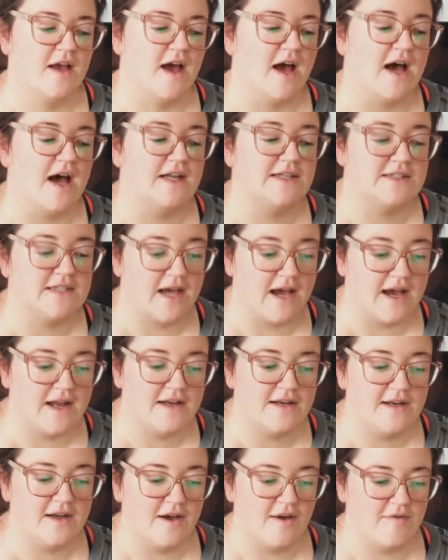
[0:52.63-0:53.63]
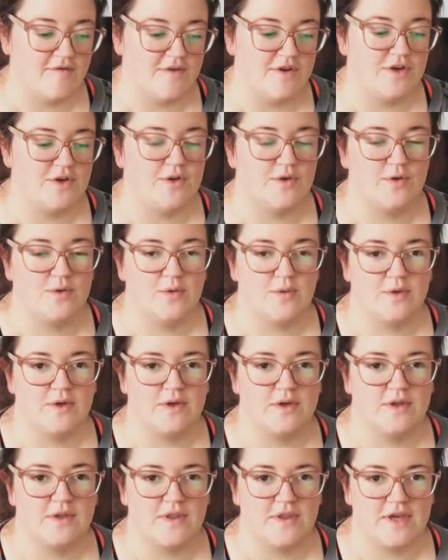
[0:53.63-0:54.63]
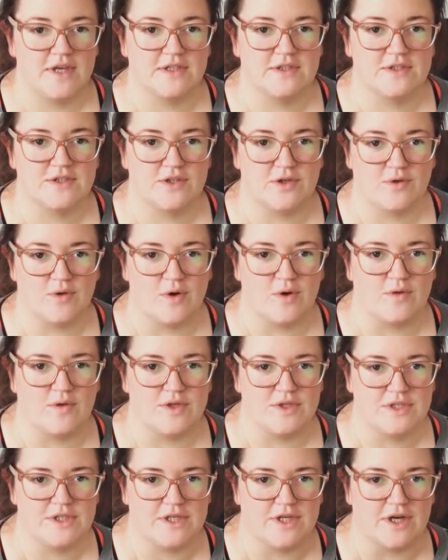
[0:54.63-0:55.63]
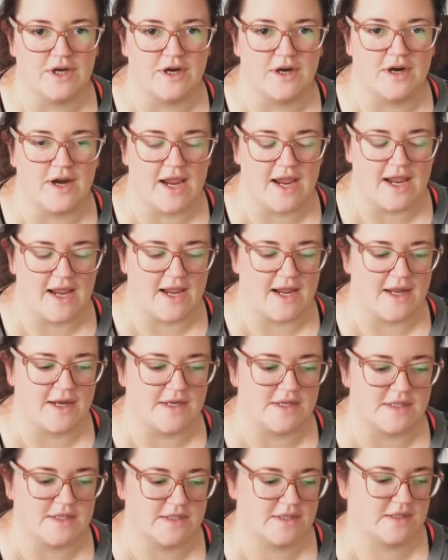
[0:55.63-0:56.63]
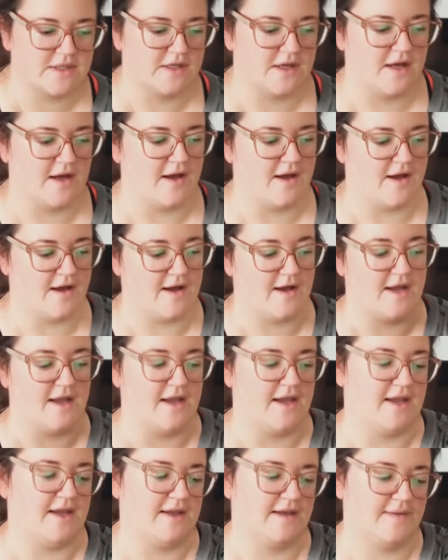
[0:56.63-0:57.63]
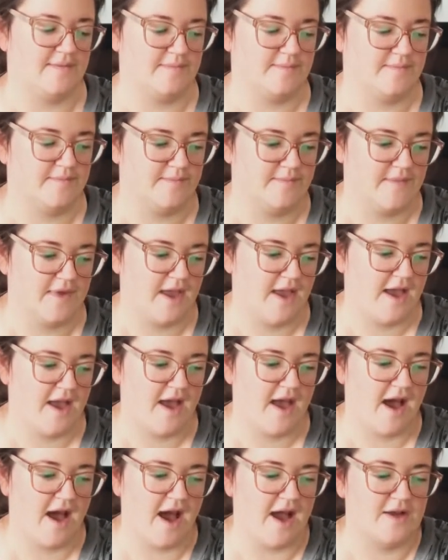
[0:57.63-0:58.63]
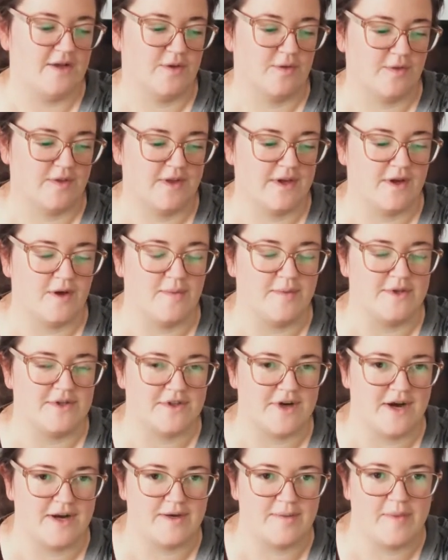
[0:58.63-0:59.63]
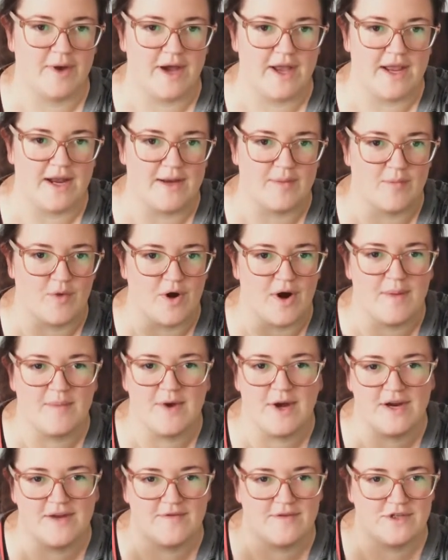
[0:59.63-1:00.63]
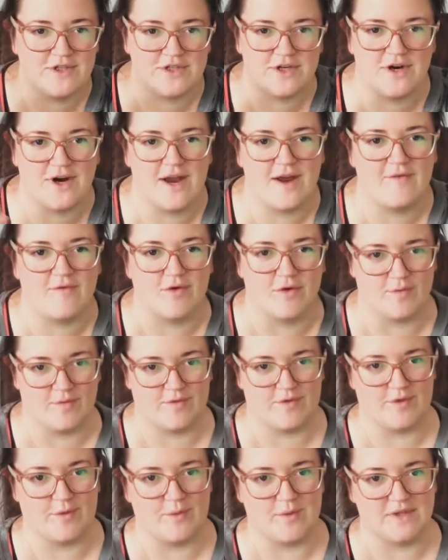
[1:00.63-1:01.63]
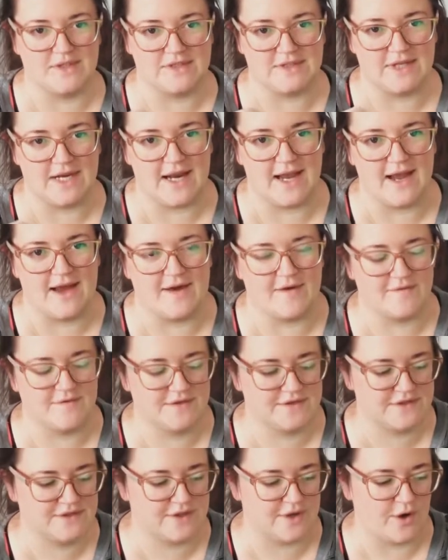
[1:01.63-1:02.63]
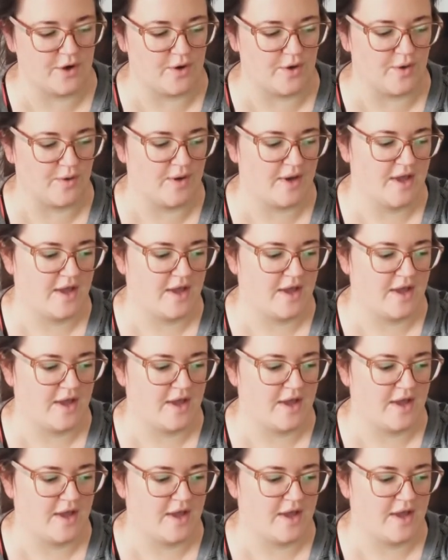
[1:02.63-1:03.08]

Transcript: a ton of new things to grow this year and I I don't think I'll be trying to buy anymore. I'm not even sure I have room for the ones that I have. So